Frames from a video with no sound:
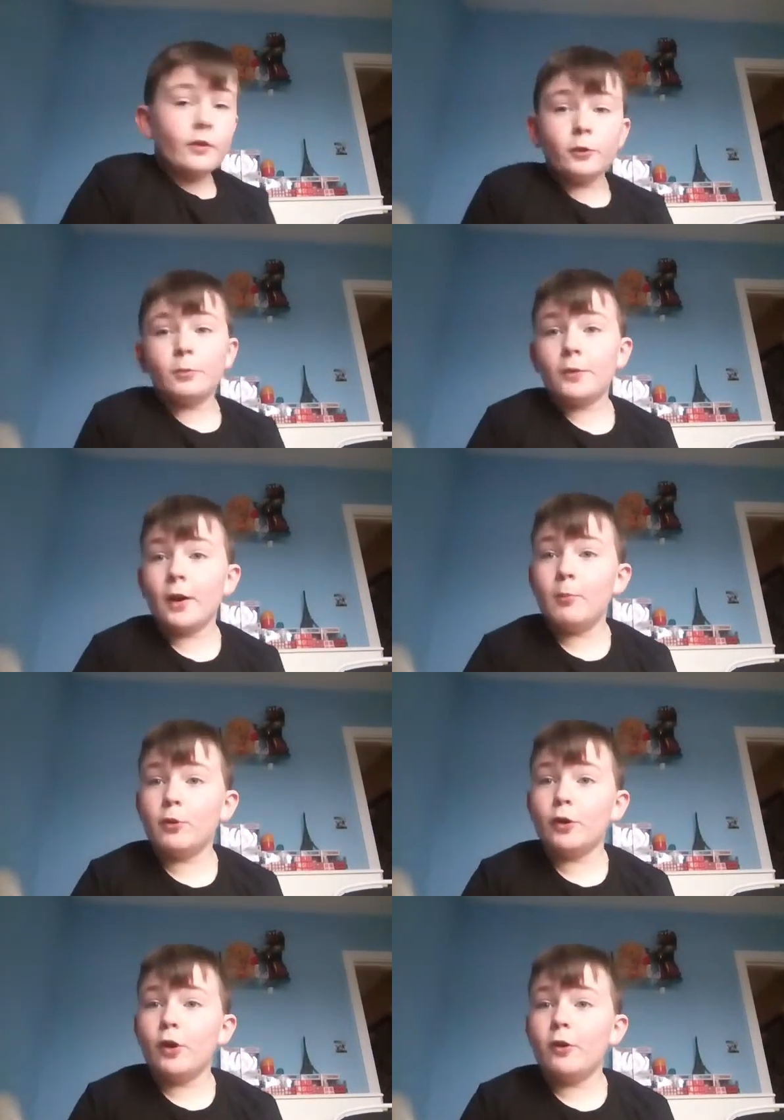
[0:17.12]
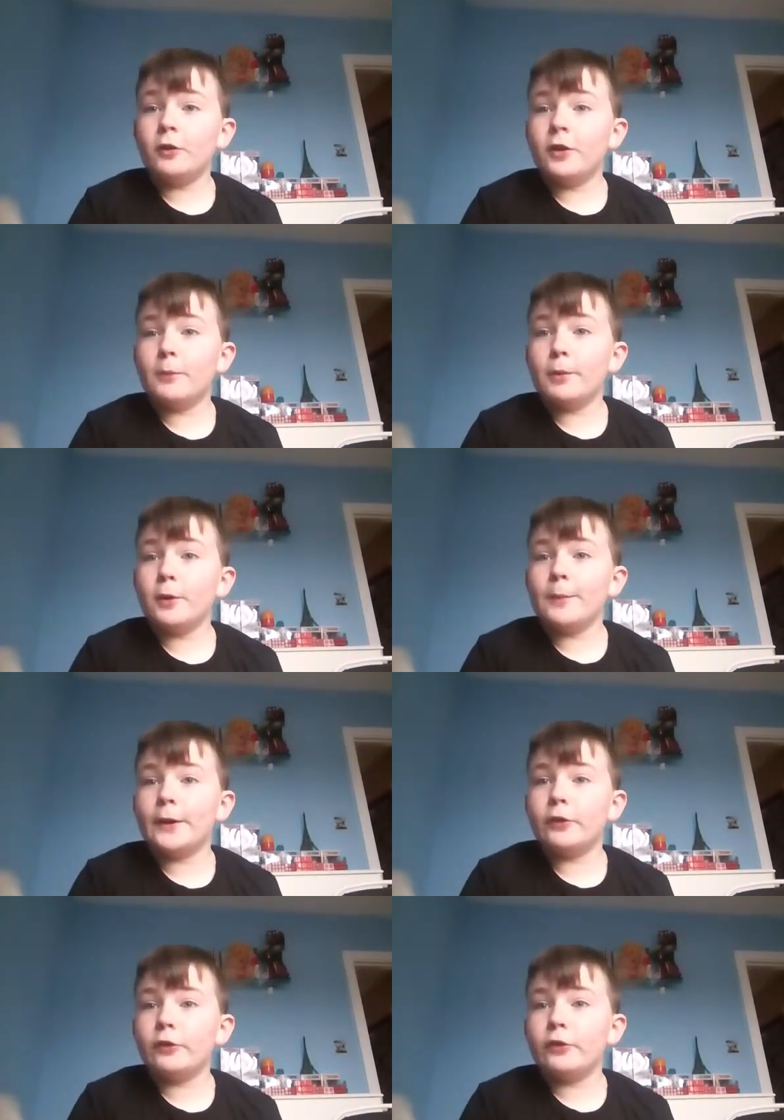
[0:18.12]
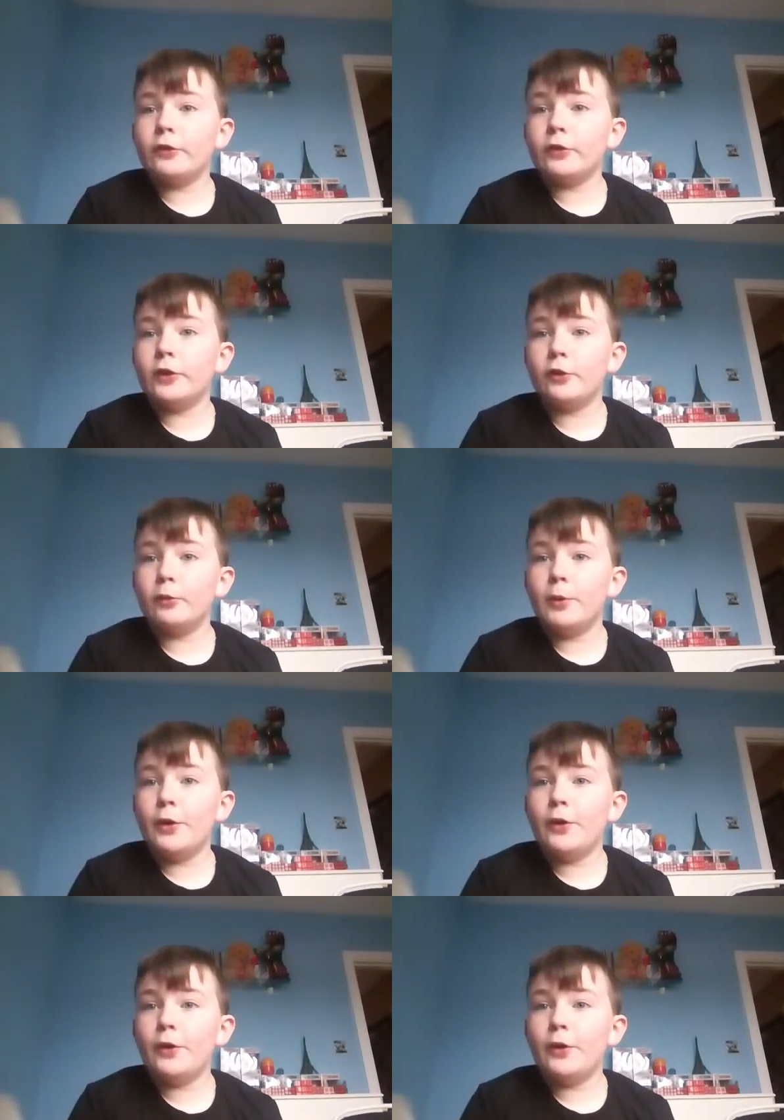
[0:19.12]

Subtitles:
not up there, but I got a Pyraminx cube.